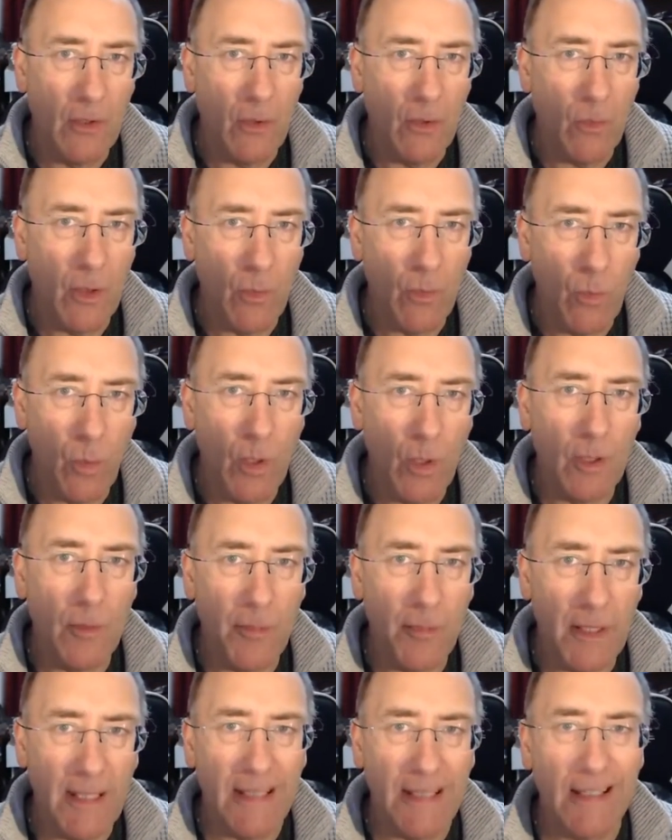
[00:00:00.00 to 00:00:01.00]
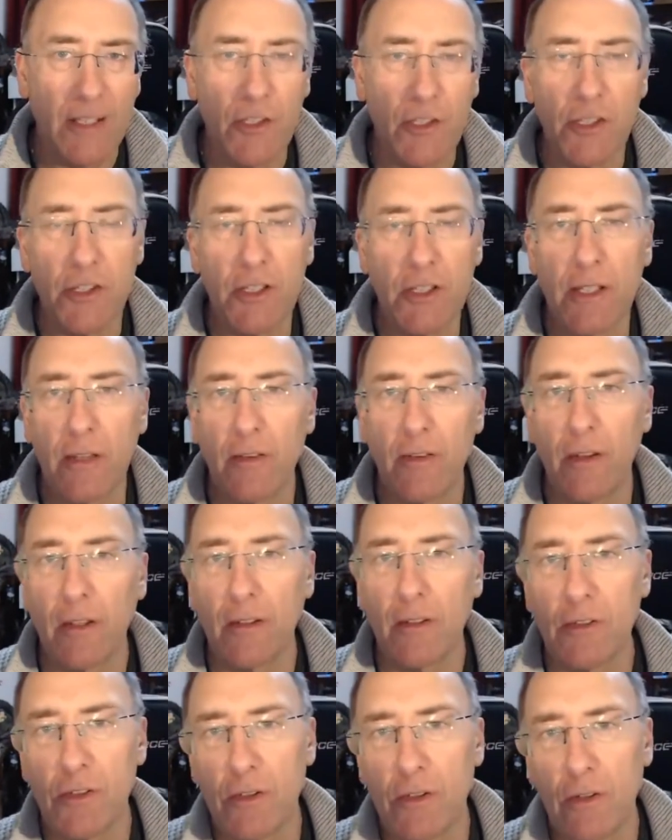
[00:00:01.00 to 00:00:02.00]
we will begin to see
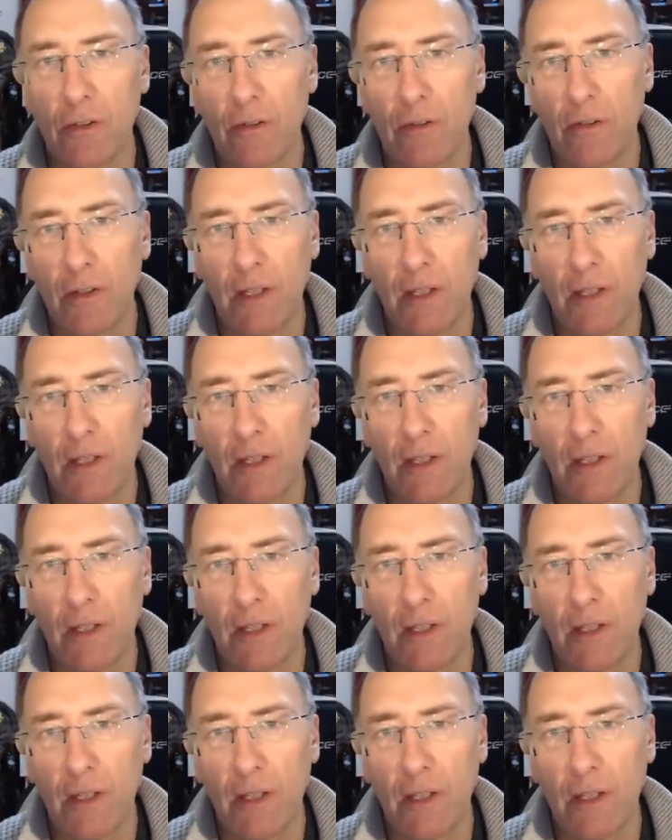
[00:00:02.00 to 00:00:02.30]
things that